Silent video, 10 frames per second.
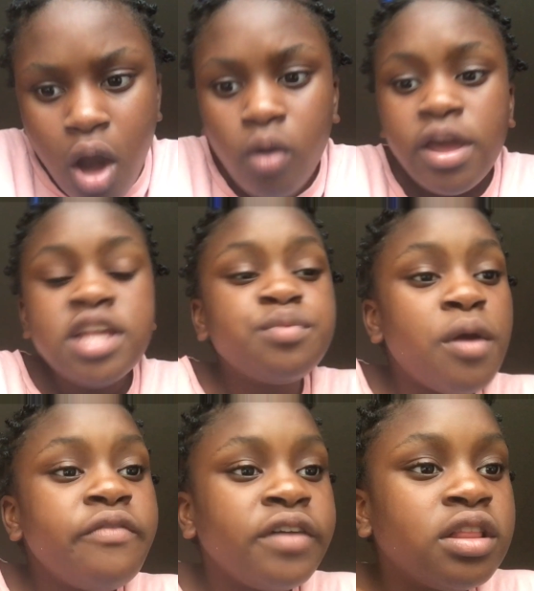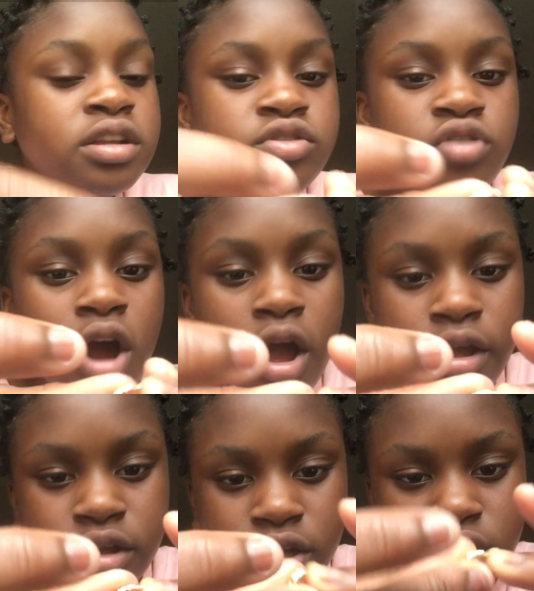Okay, it's perfectly dry.
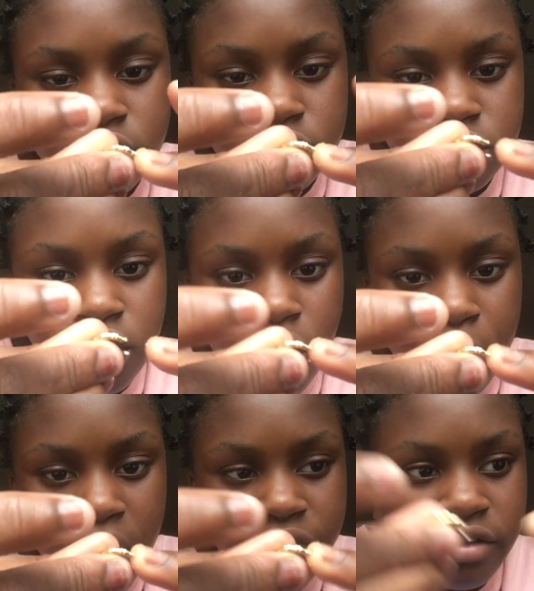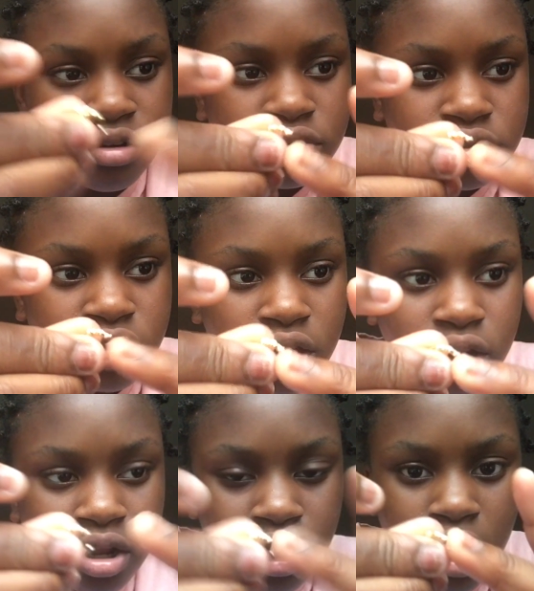It didn't stick on my fingers,
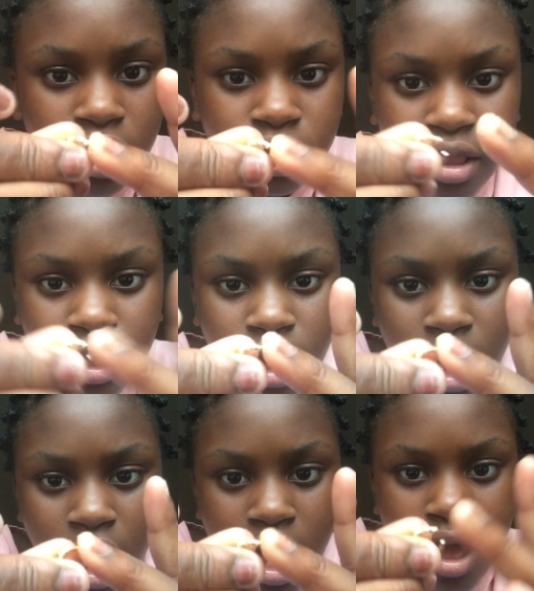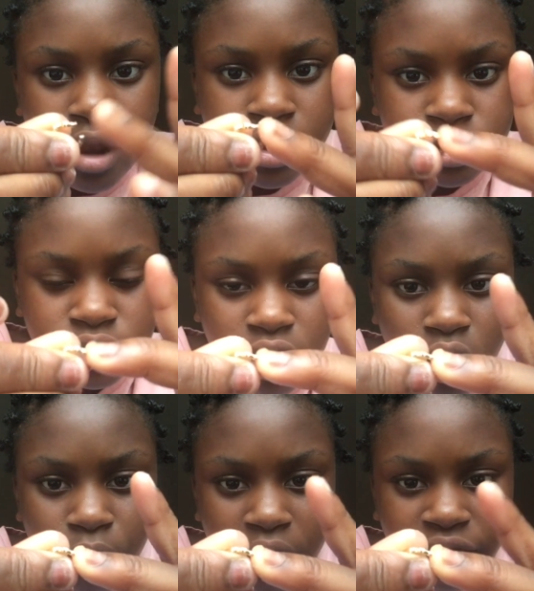and it didn't
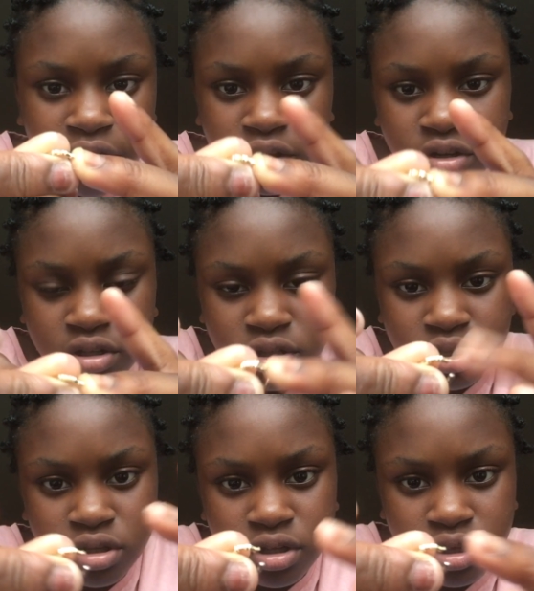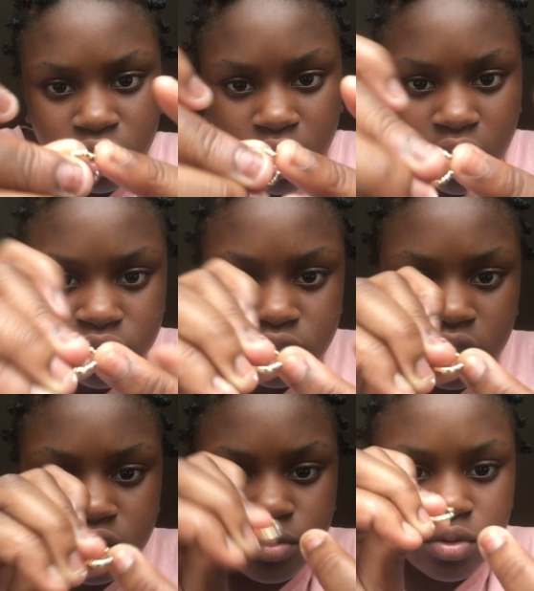stick on my fingers. It's
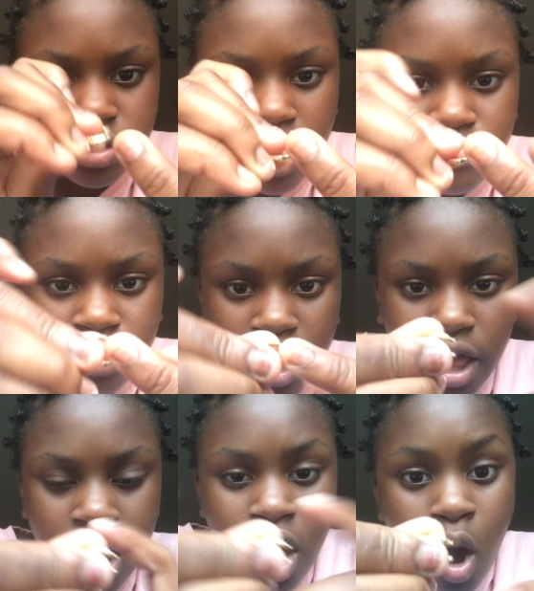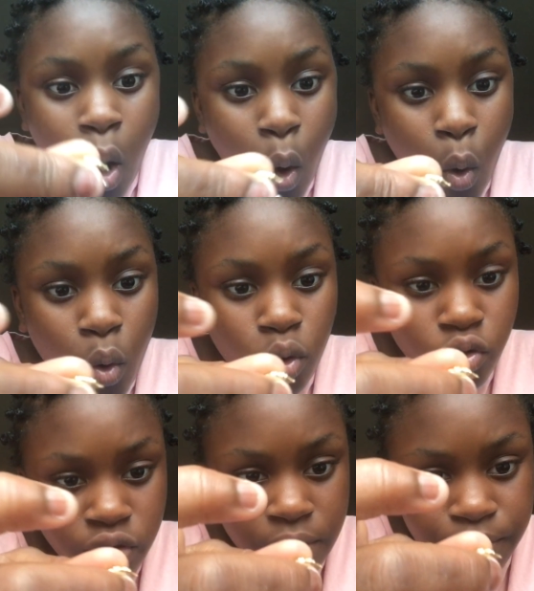not supposed to have a whole
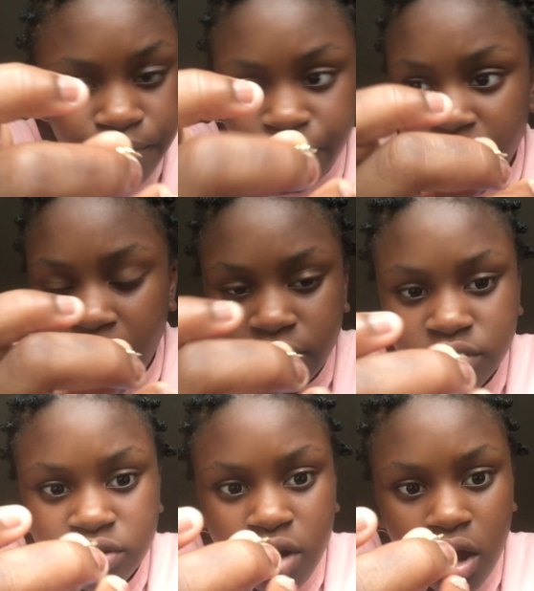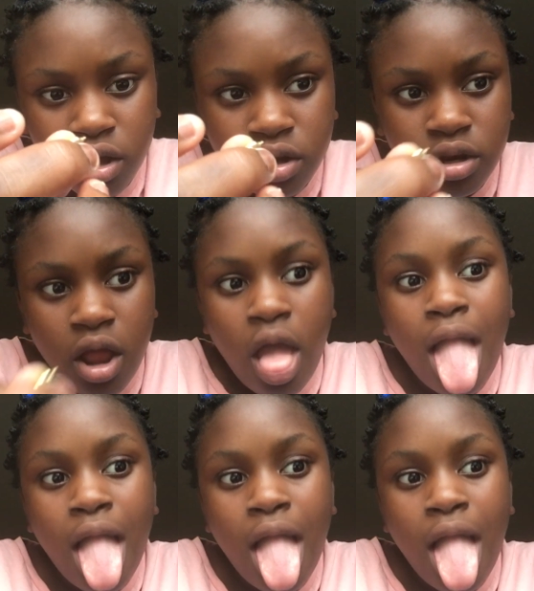grip. That's not good.